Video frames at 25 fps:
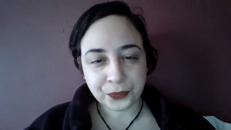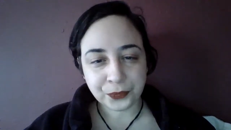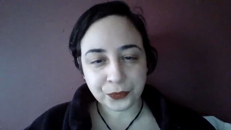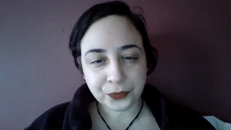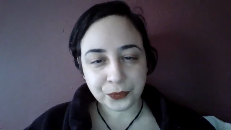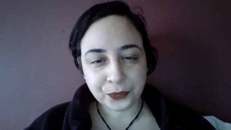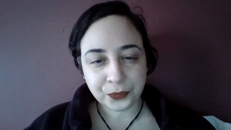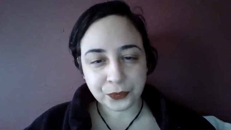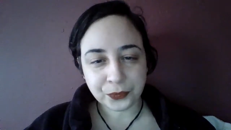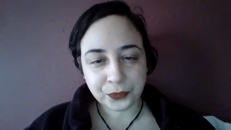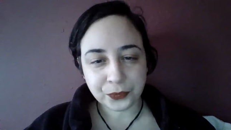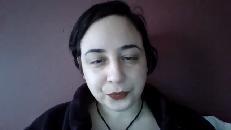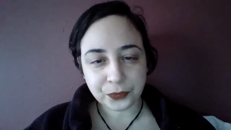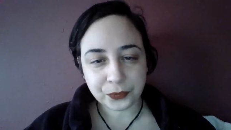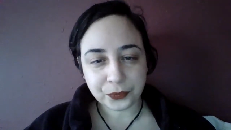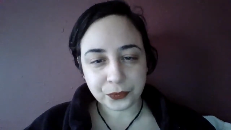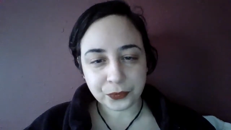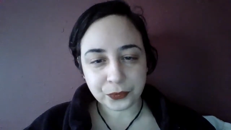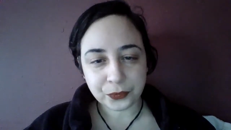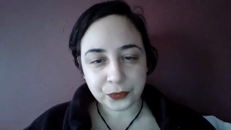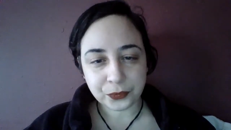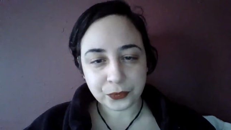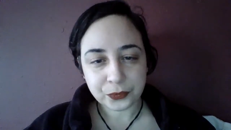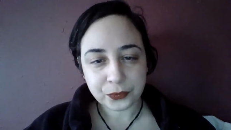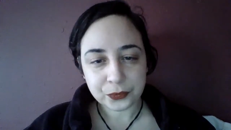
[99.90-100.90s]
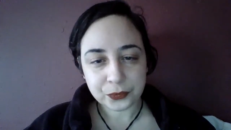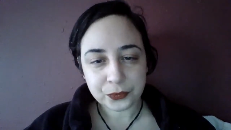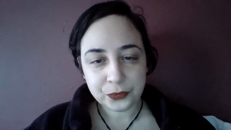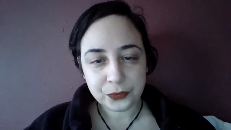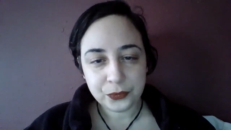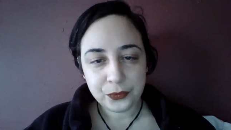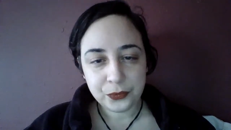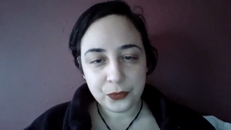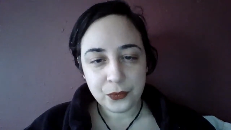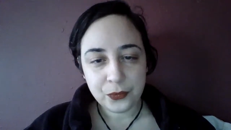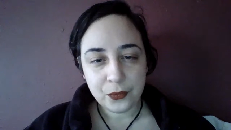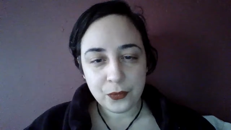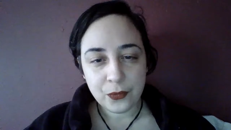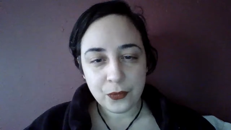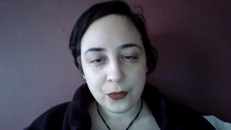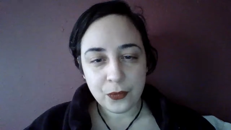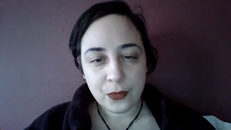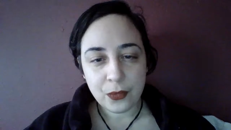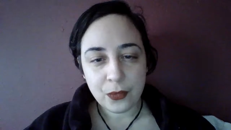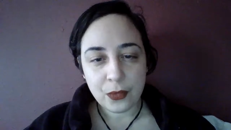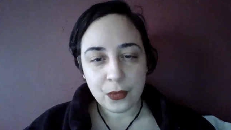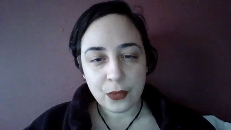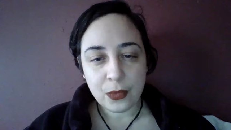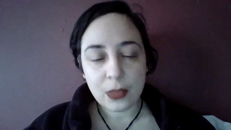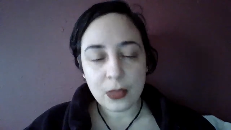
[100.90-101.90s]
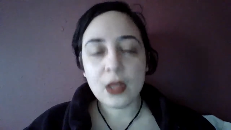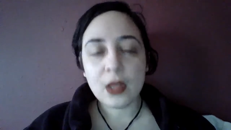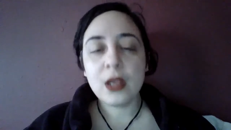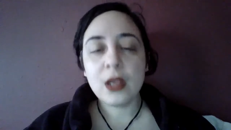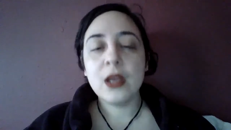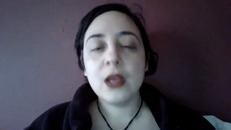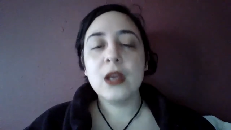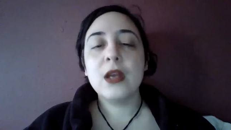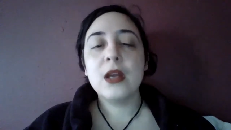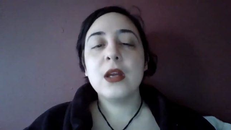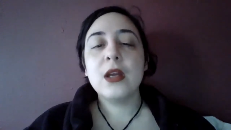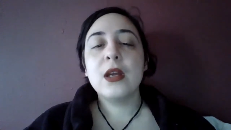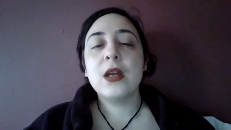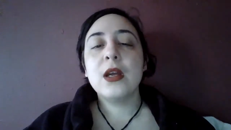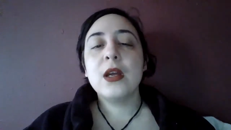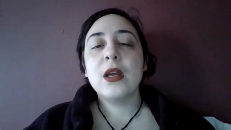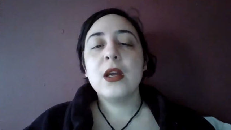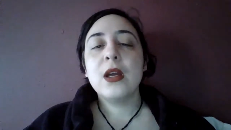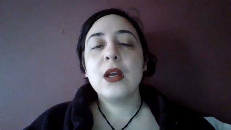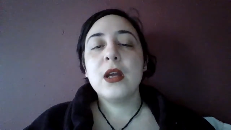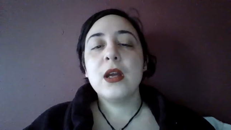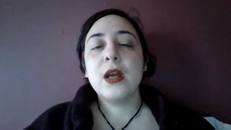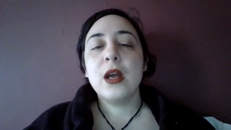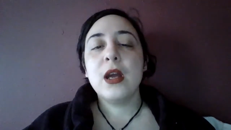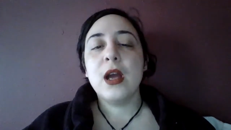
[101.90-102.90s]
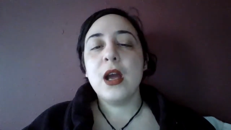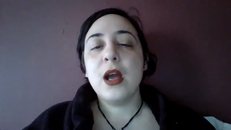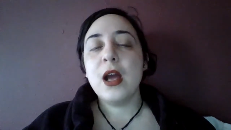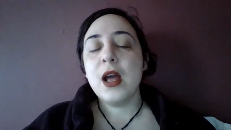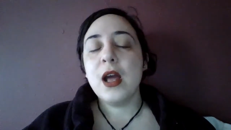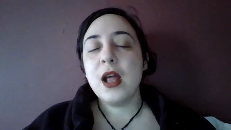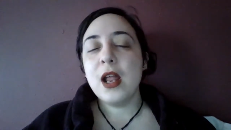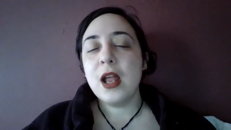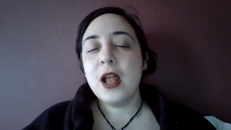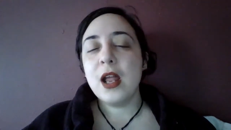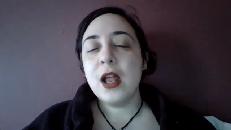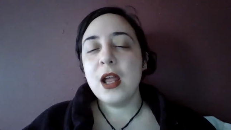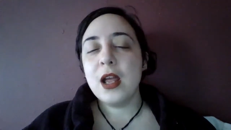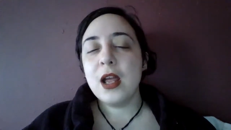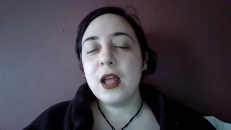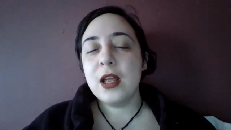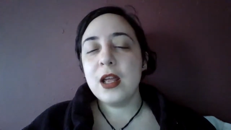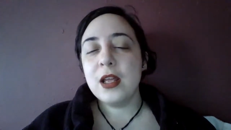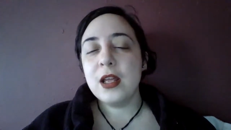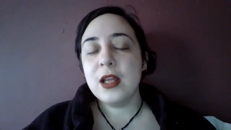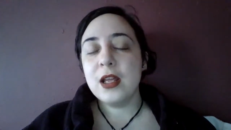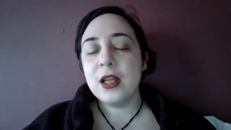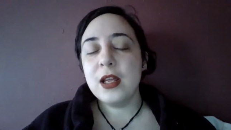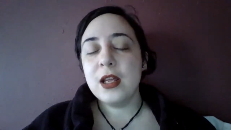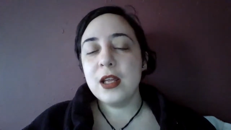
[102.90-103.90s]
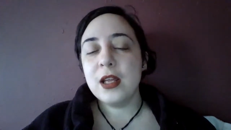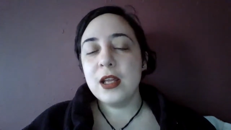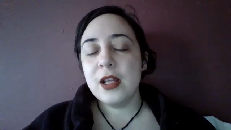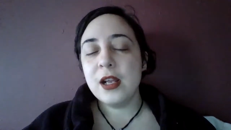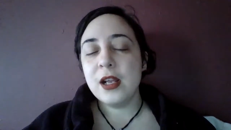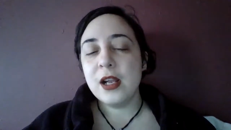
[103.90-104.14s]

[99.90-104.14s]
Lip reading: No one is speaking in this clip.